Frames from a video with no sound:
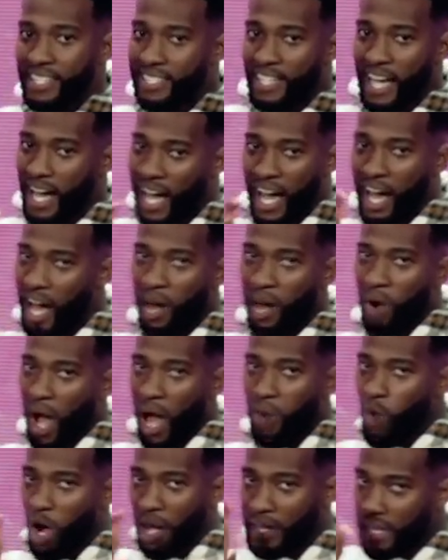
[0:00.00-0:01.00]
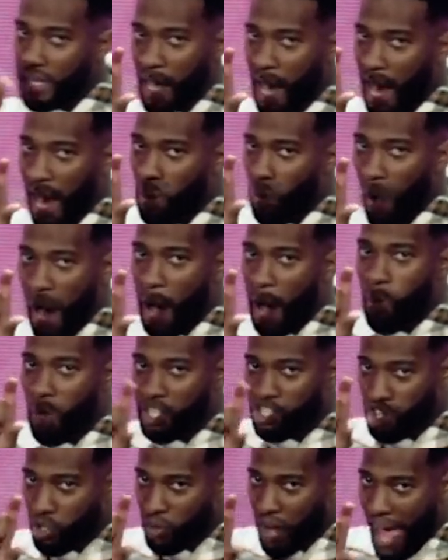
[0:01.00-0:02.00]
I, I, I want, I, I
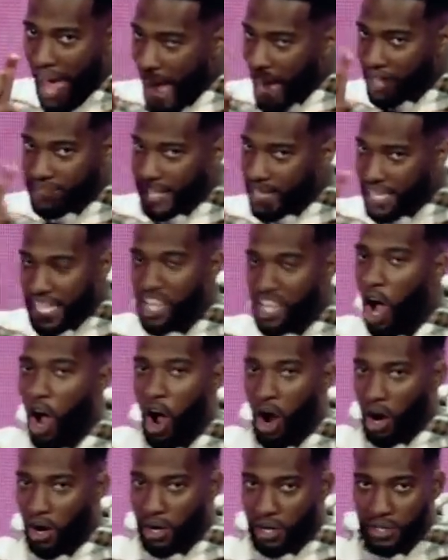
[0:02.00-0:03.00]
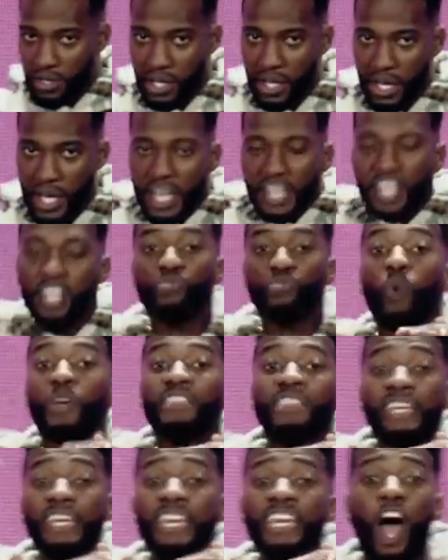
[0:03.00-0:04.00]
want you to add the ER. Because
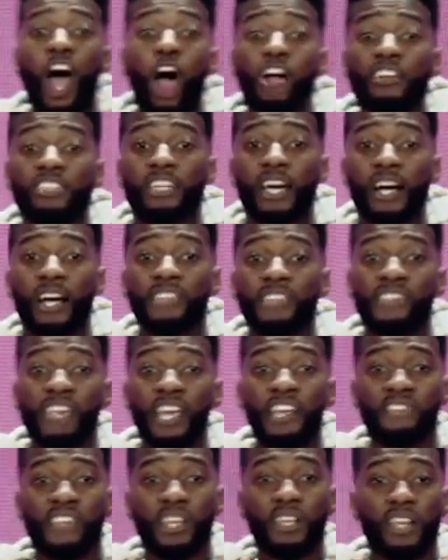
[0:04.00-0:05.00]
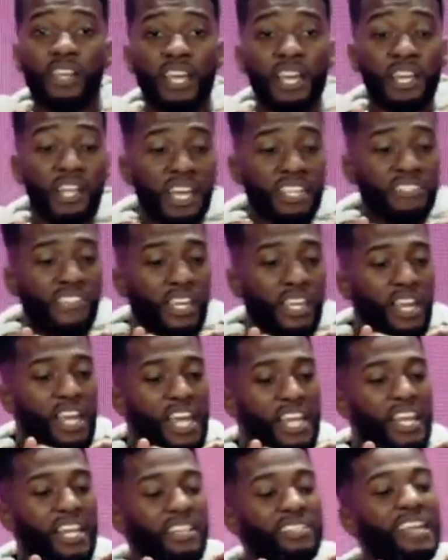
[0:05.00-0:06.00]
what the ER does is it, is it,
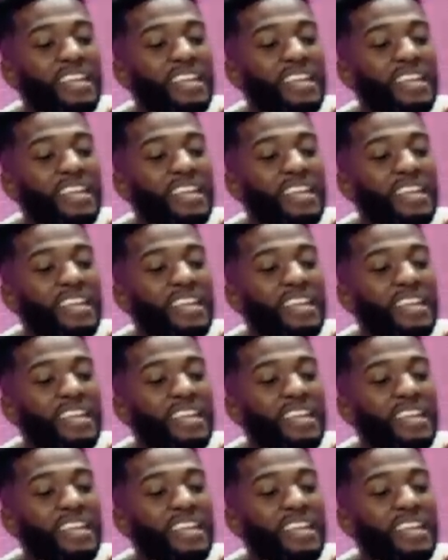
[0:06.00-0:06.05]
it, it